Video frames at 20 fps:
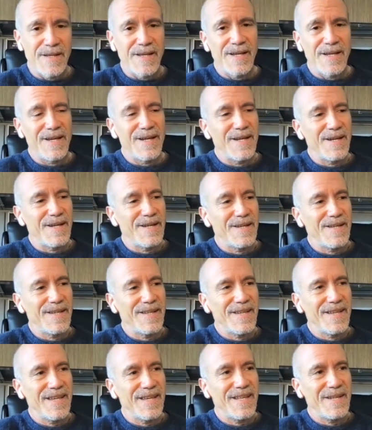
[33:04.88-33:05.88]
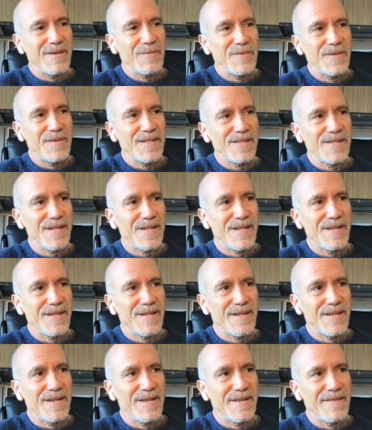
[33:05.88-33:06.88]
And it was
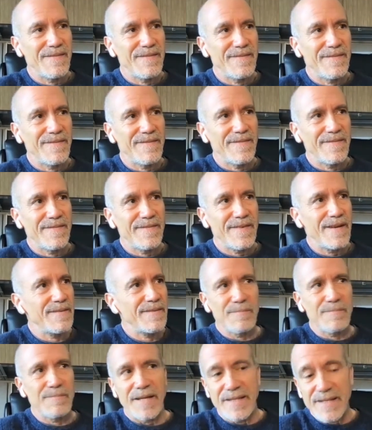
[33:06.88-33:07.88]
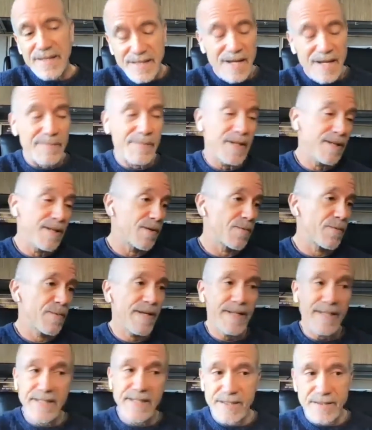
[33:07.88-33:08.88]
by this time he had
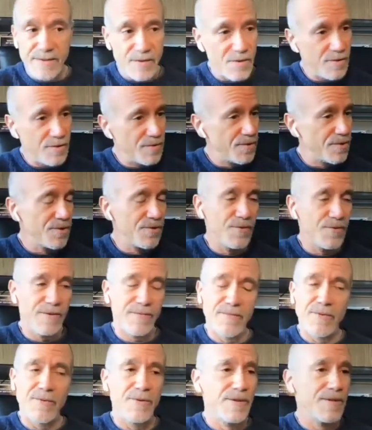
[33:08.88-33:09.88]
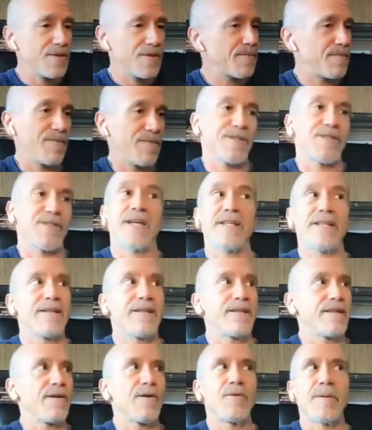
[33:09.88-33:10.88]
already done Zoot Suit, of course, which I
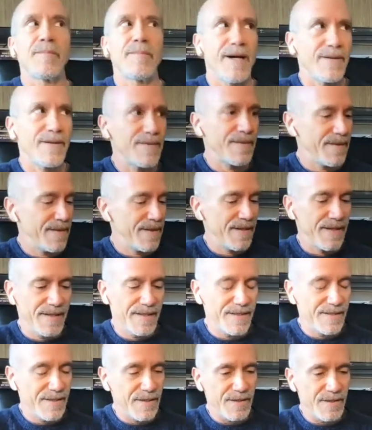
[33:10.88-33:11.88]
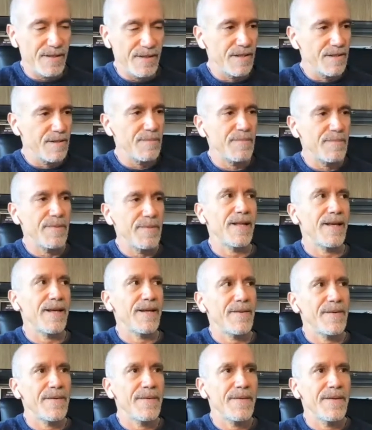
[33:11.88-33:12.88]
didn't know about until a little bit
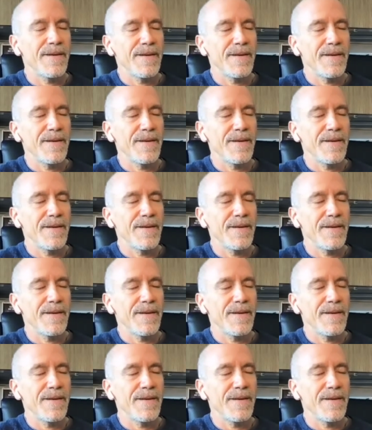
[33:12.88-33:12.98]
later.